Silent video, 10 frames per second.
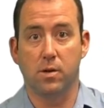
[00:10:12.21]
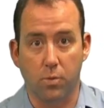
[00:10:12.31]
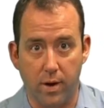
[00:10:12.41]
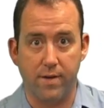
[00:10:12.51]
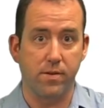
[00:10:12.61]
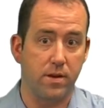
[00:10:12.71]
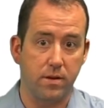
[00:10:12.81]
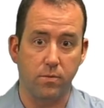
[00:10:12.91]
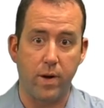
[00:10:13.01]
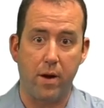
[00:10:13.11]
whatever
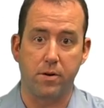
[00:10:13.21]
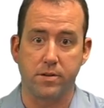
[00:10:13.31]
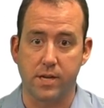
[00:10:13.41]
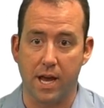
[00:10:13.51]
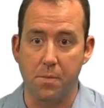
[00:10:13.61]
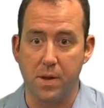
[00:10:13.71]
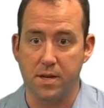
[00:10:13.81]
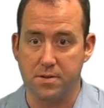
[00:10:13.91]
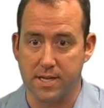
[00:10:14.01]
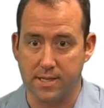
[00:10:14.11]
the router's IP
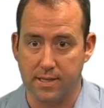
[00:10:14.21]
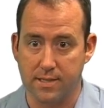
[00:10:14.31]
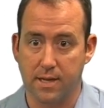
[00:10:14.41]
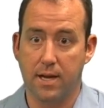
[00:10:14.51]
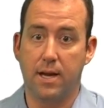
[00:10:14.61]
address is.